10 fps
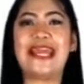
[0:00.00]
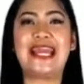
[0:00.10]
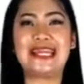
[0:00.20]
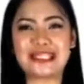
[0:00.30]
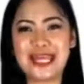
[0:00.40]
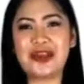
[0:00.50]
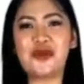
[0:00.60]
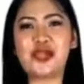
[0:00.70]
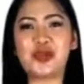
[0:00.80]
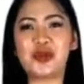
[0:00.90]
is
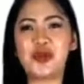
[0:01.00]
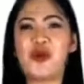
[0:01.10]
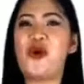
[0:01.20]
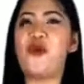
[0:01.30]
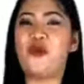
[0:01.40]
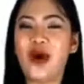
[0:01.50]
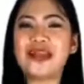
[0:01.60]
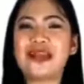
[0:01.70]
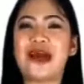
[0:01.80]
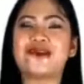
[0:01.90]
equal to
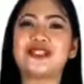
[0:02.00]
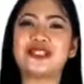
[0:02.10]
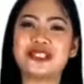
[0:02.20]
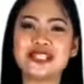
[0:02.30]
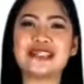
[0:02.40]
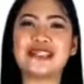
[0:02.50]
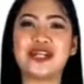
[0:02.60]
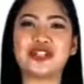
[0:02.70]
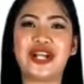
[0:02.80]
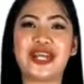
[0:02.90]

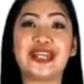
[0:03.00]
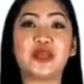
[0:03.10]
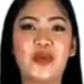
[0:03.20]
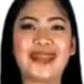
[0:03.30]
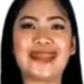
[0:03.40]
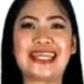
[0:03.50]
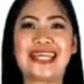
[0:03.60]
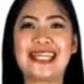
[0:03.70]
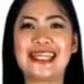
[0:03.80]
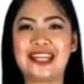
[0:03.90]

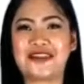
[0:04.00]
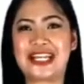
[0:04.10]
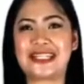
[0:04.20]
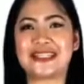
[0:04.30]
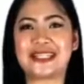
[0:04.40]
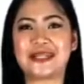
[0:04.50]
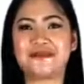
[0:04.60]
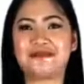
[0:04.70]
1,620 degrees.